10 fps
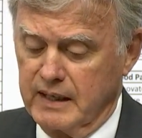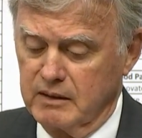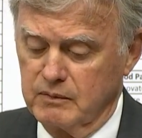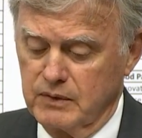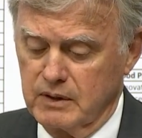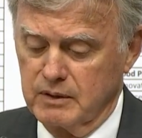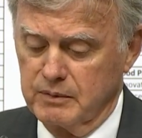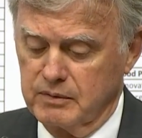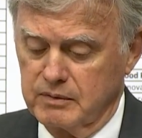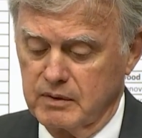that
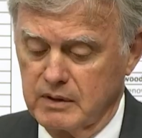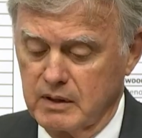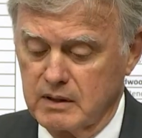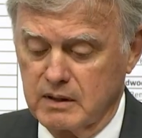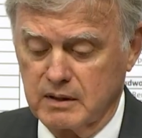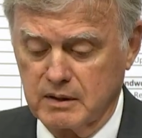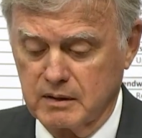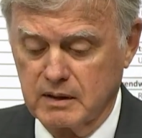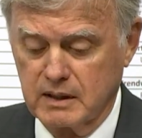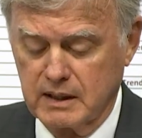involves, uh,
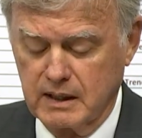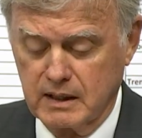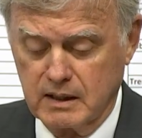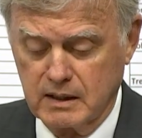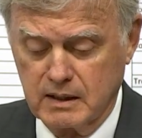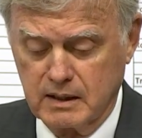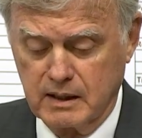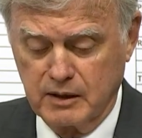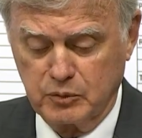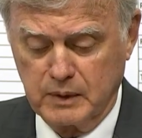
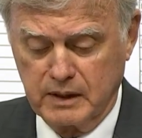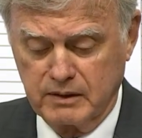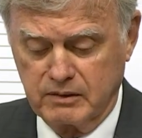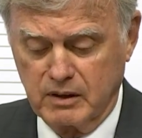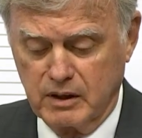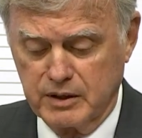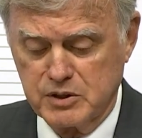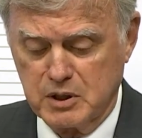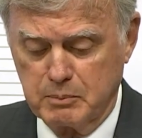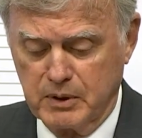as well as the
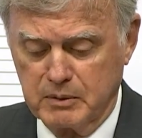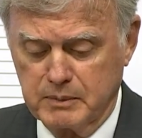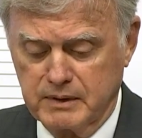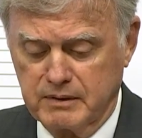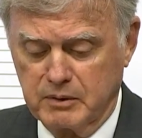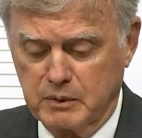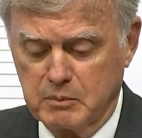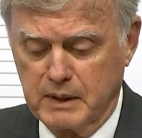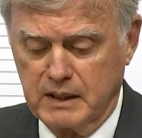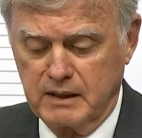large departments, the
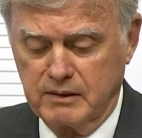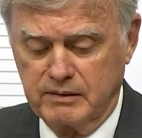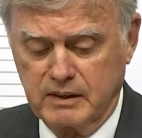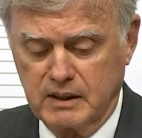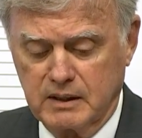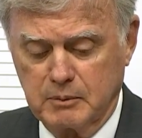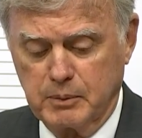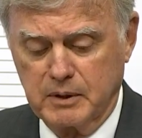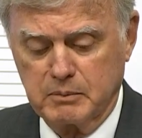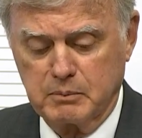remaining city
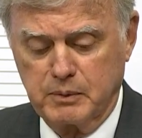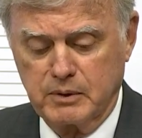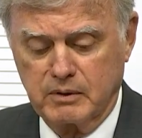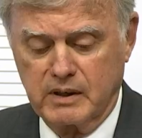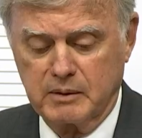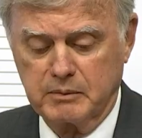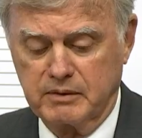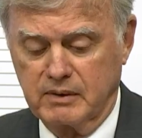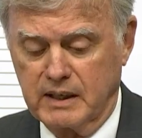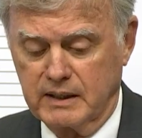department
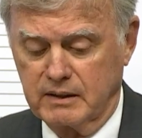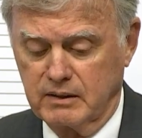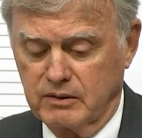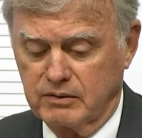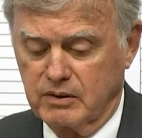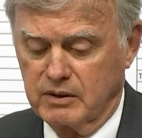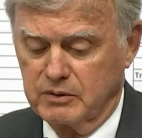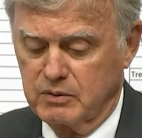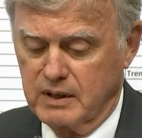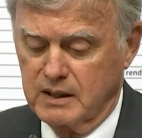programs like
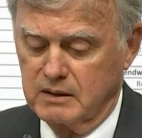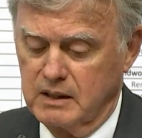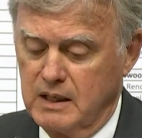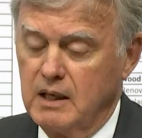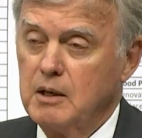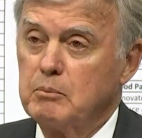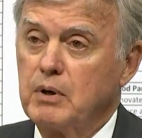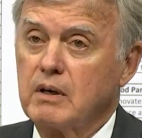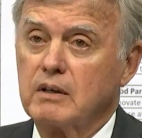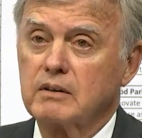StarTran,
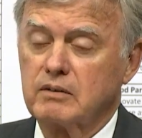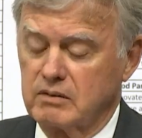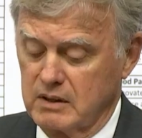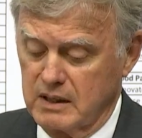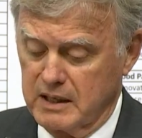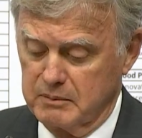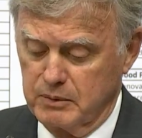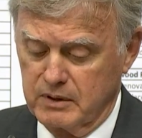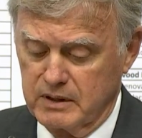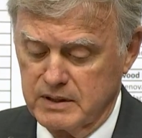parks,
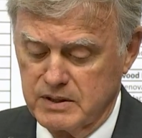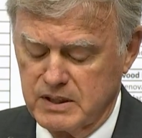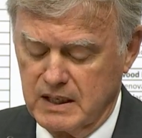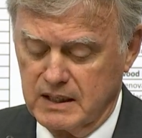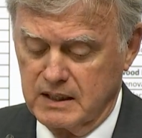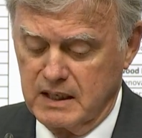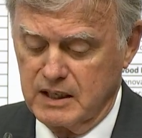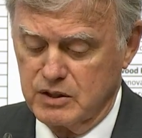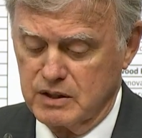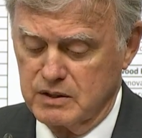libraries, and
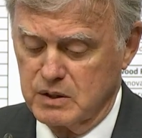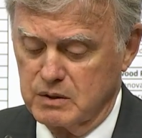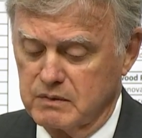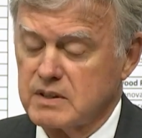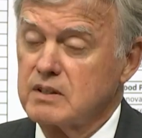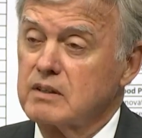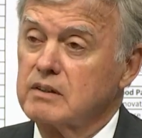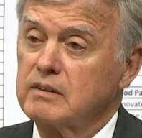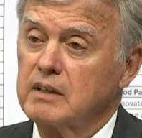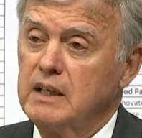aging
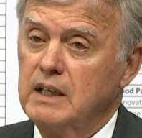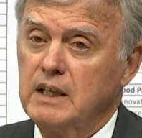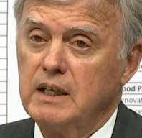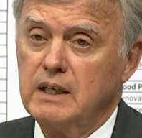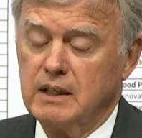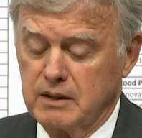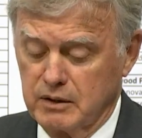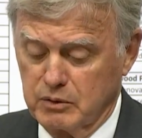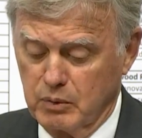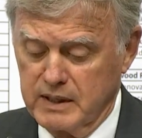services.
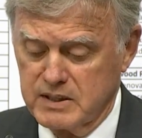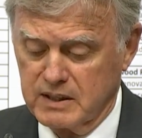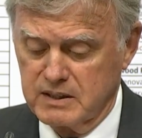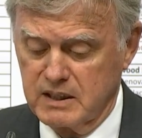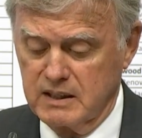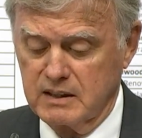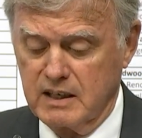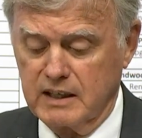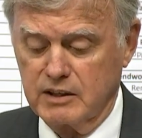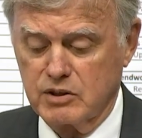The 2016
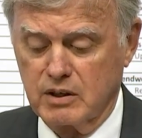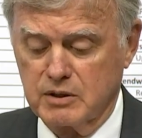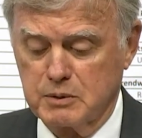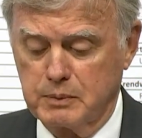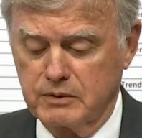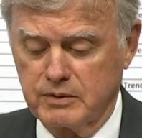Taking Charge